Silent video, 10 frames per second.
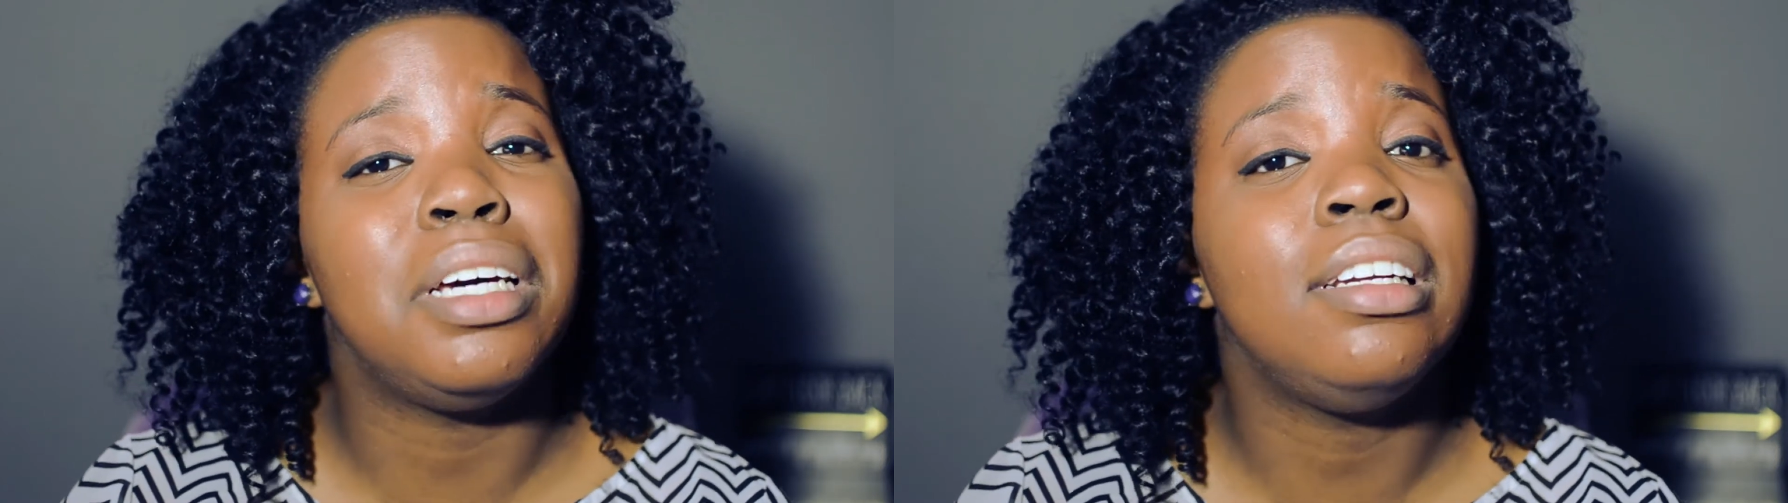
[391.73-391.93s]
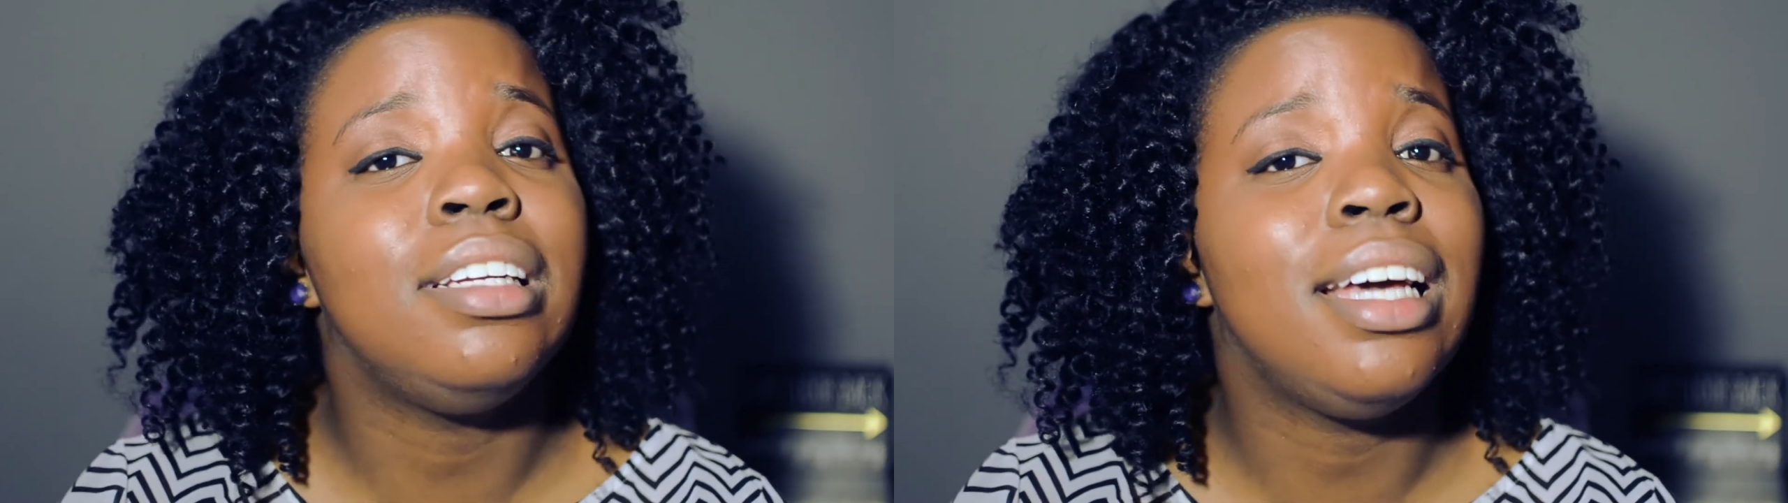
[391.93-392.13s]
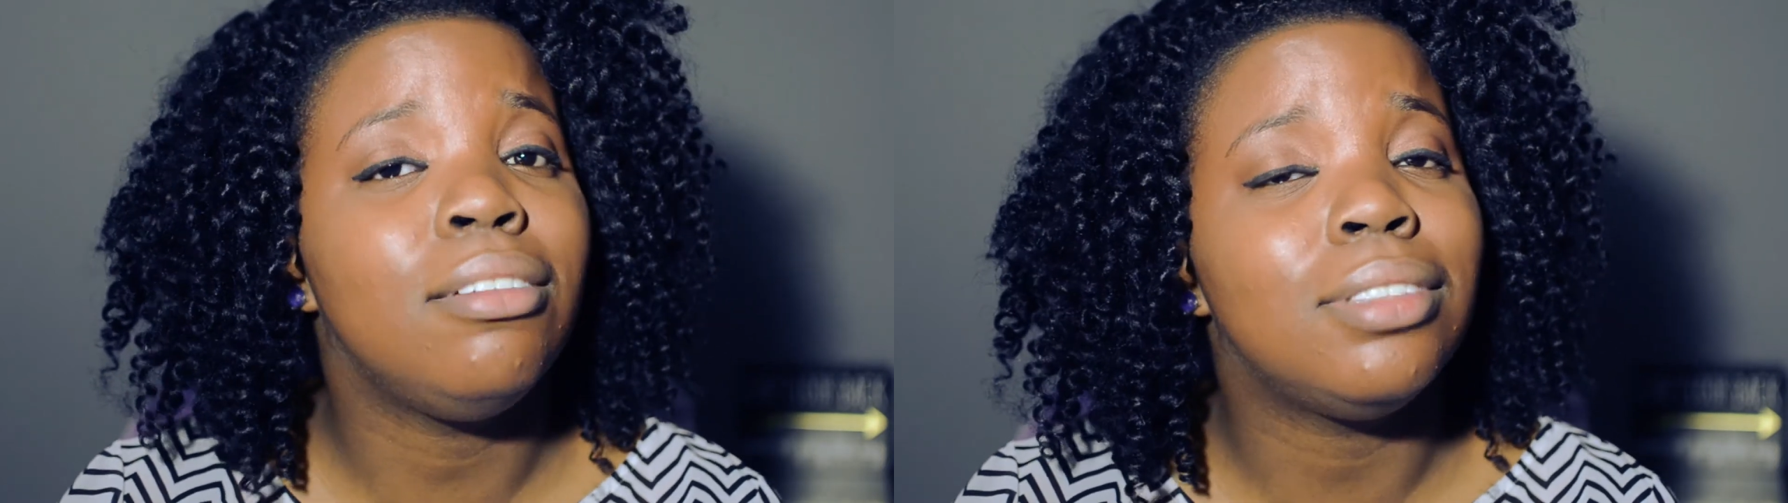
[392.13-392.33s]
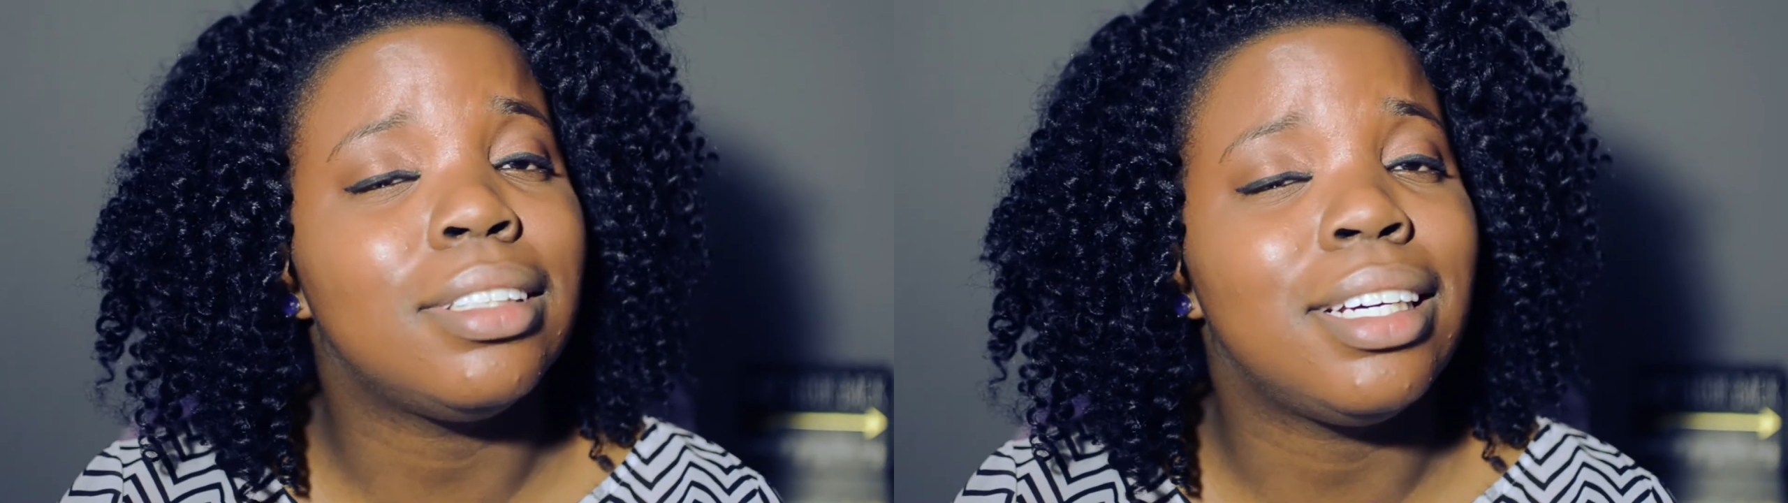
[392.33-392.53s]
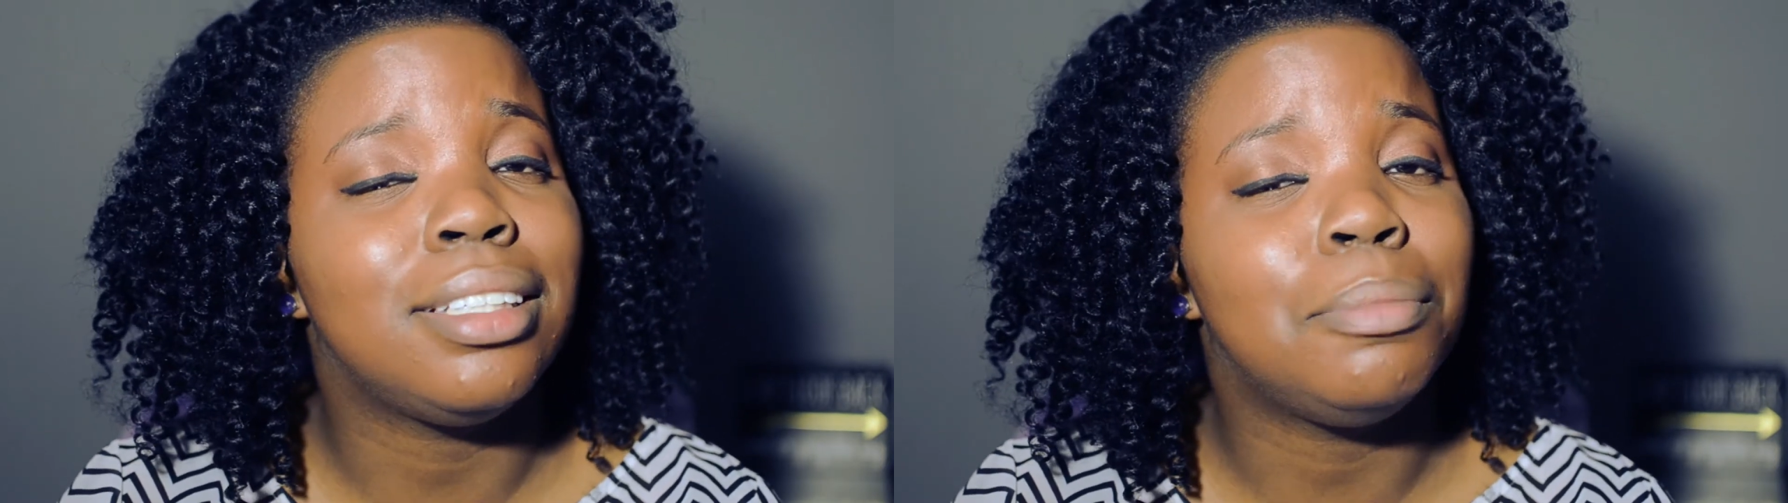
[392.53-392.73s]

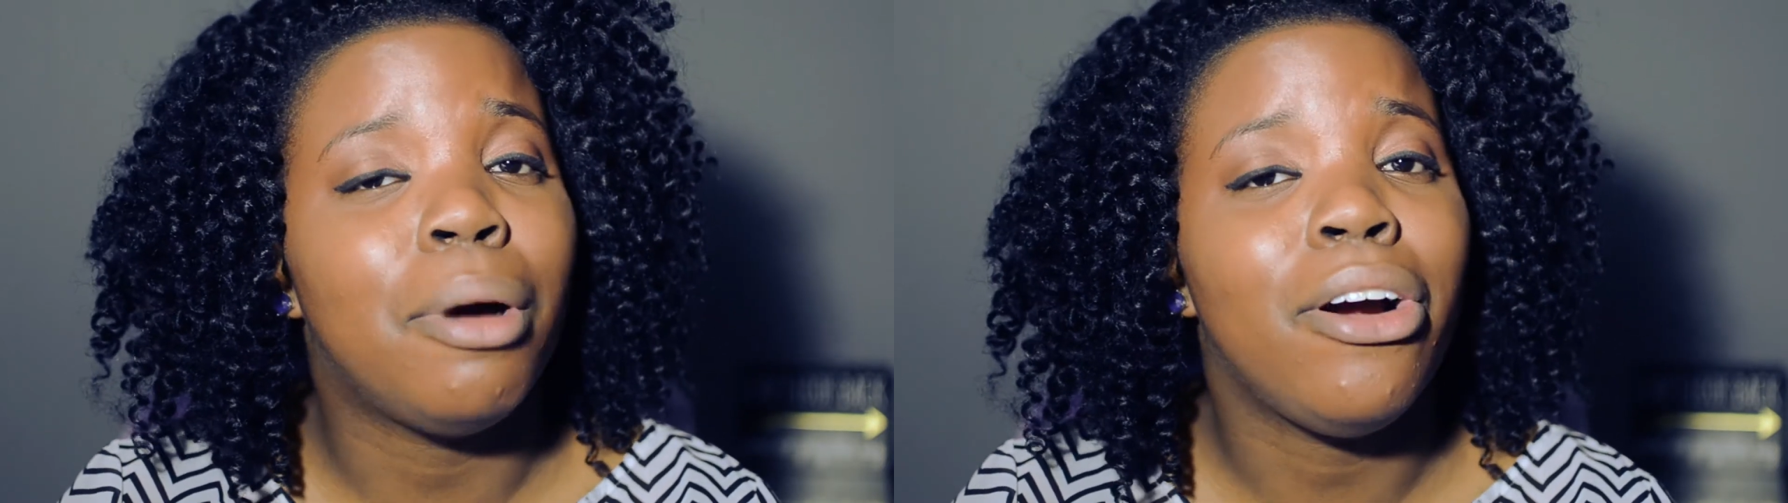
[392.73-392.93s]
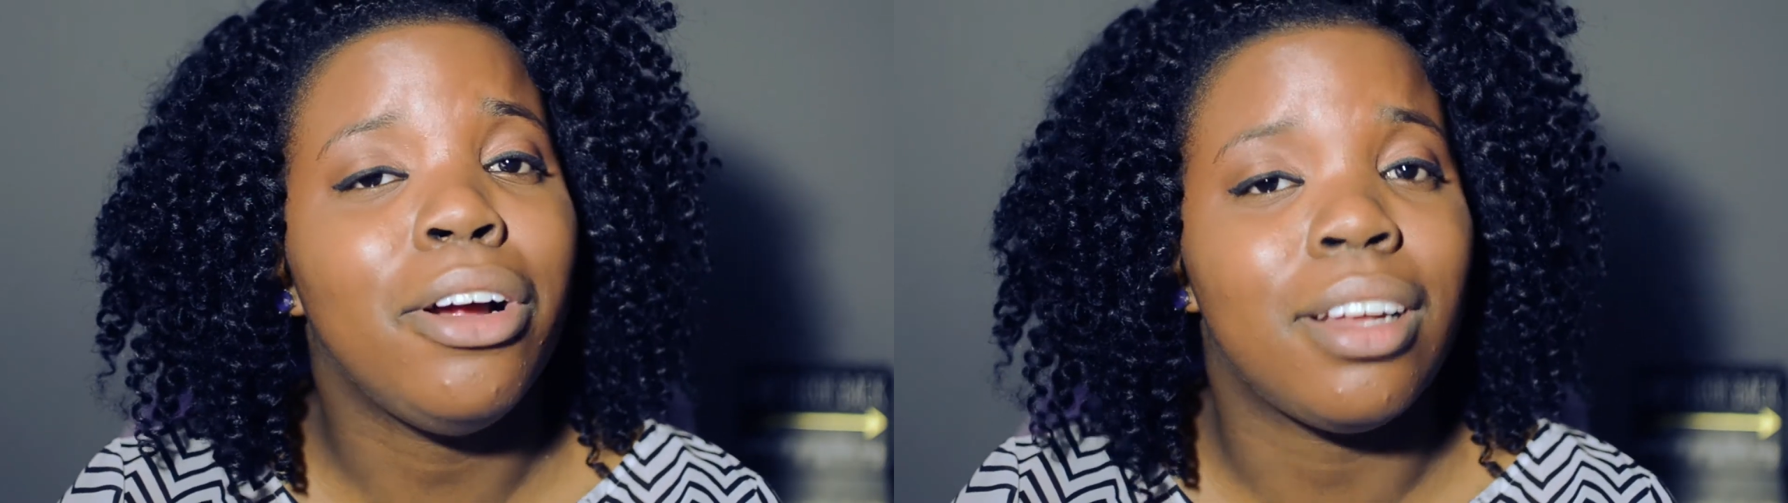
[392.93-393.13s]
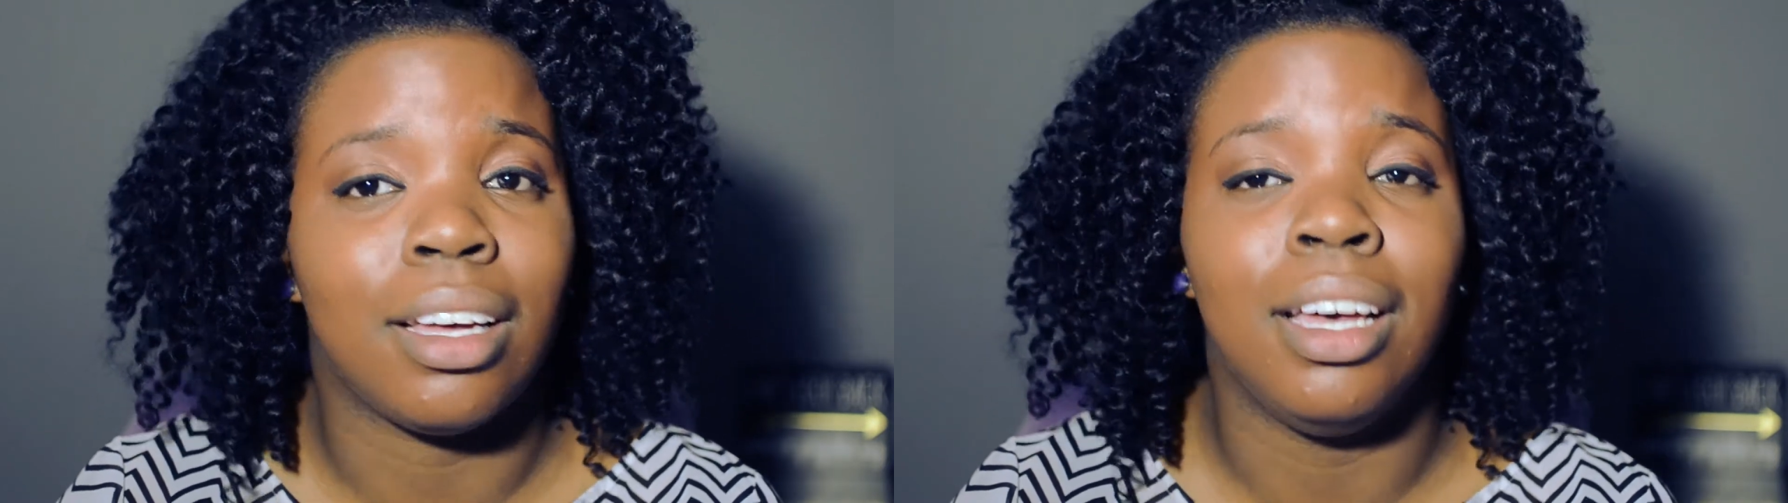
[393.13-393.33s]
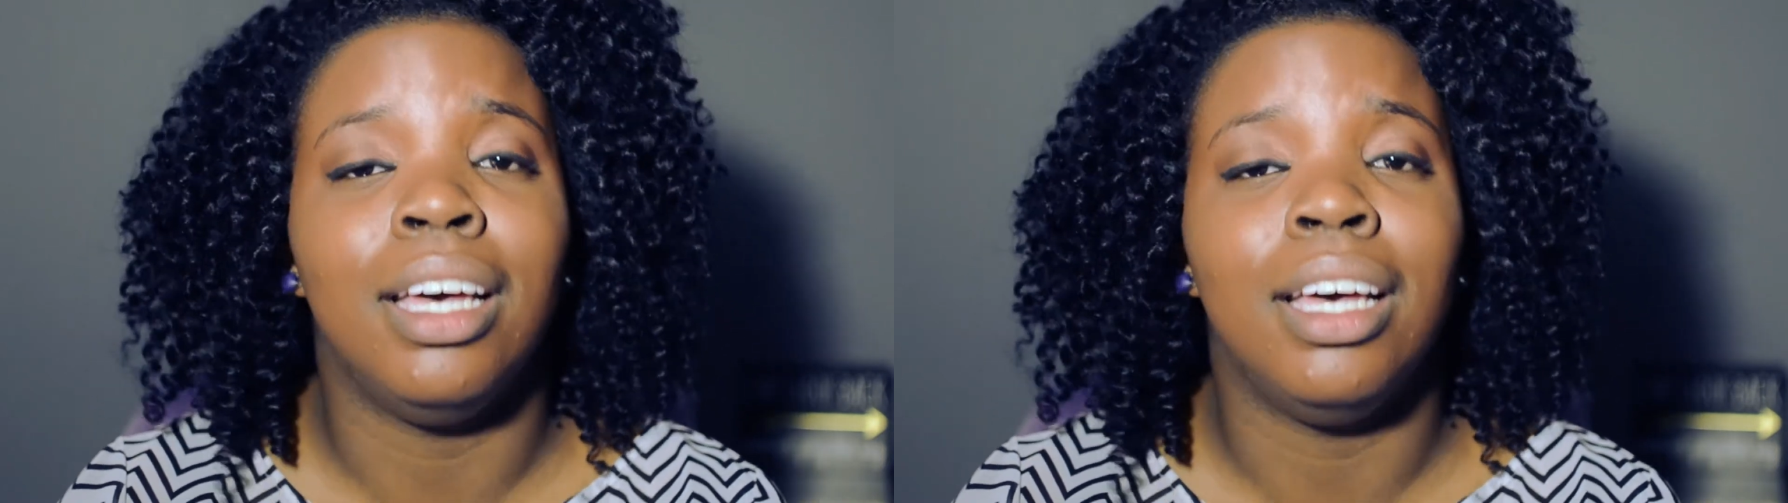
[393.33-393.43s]
unannounced at the party,